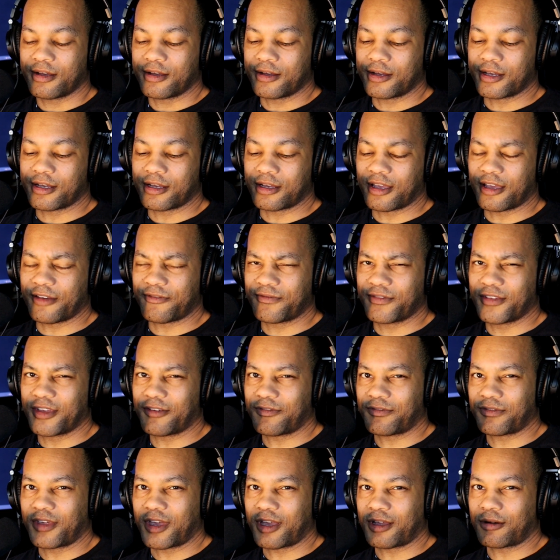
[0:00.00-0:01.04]
Uh, if,
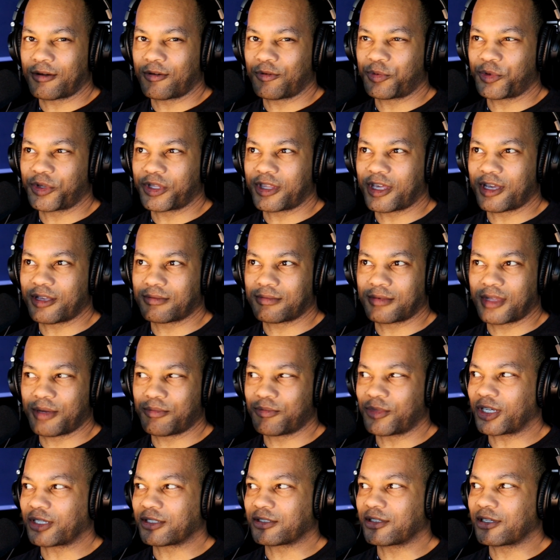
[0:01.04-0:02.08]
if that hopefully that, that
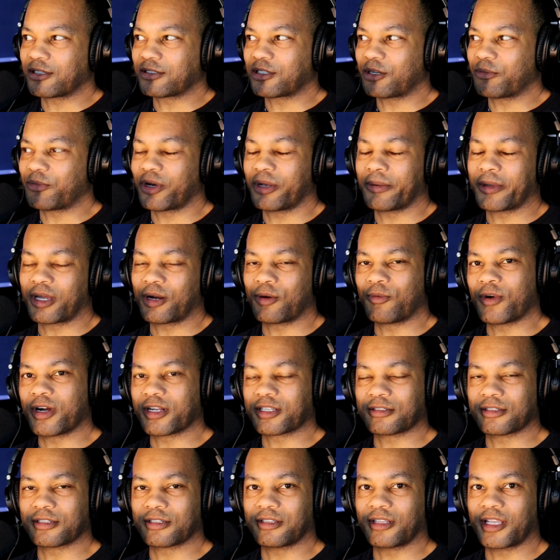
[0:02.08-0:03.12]
makes sense. I'm probably going to
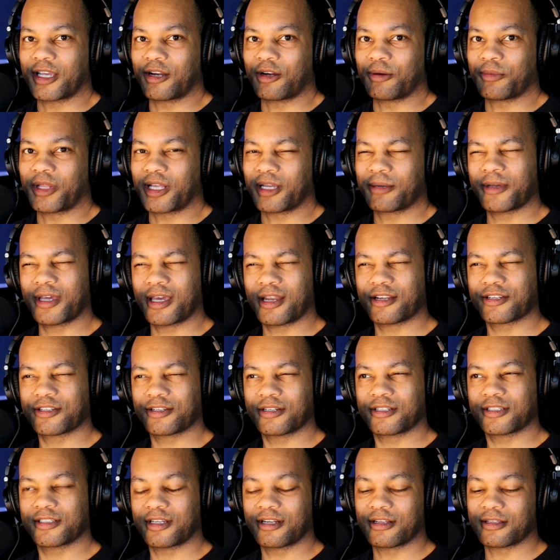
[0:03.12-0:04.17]
watch this later and be like, man, I
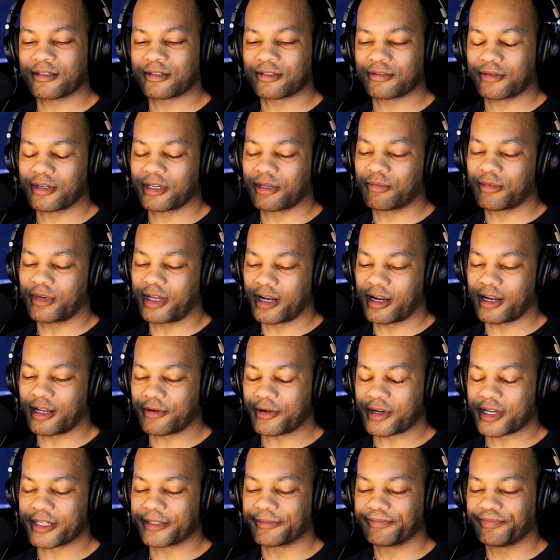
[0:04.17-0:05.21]
should have said it this way. But
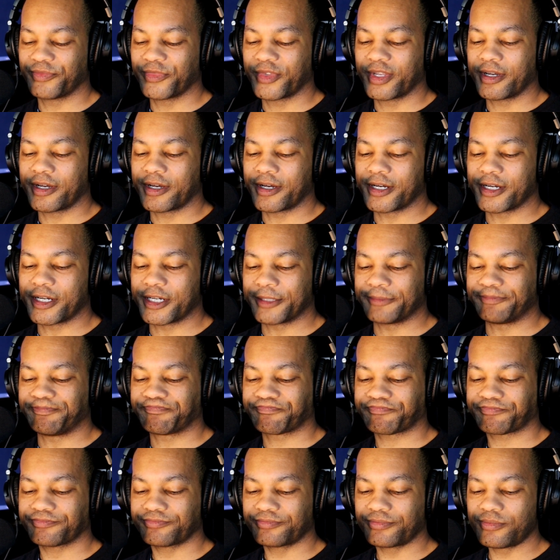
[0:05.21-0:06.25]
anyway, um,
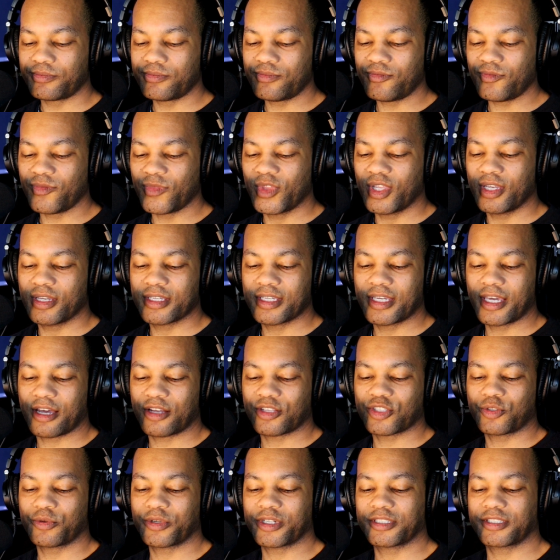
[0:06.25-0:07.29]
yeah,
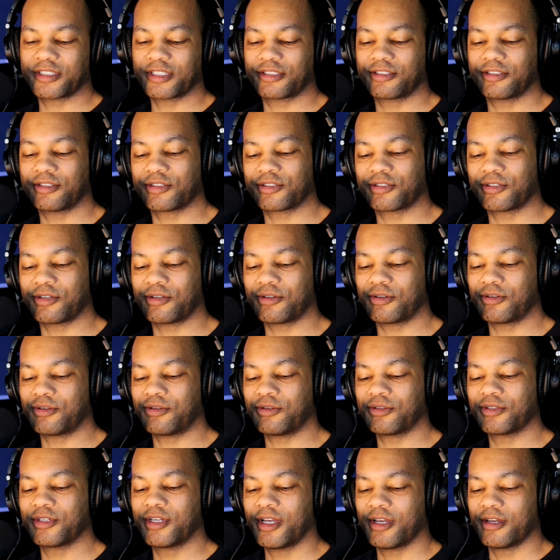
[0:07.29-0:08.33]
26 years
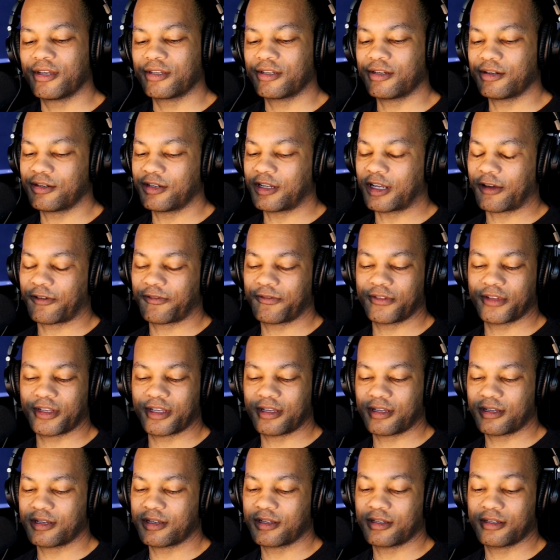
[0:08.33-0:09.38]
old. You're
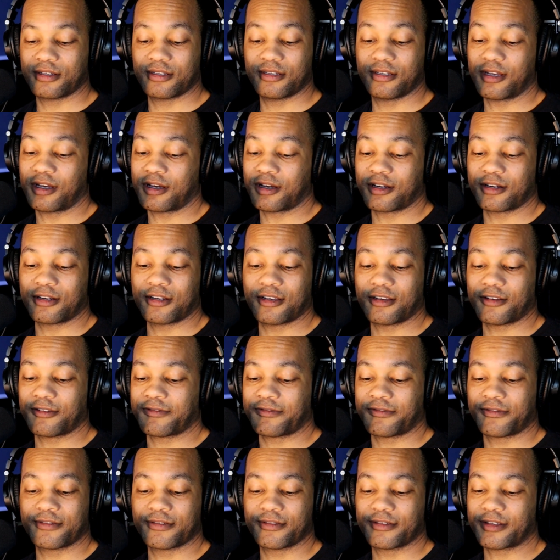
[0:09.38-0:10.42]
definitely young
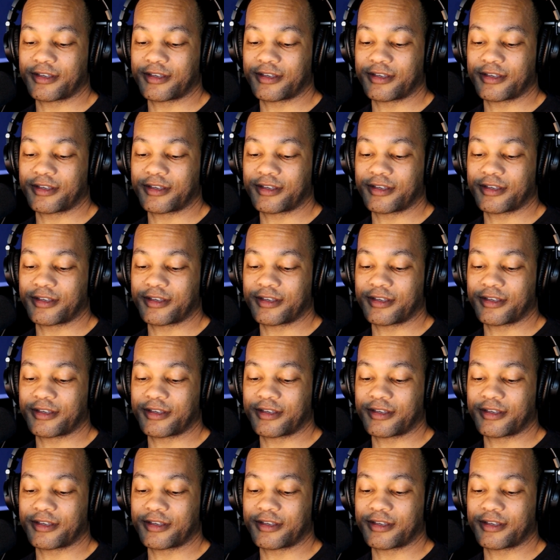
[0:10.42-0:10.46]
enough.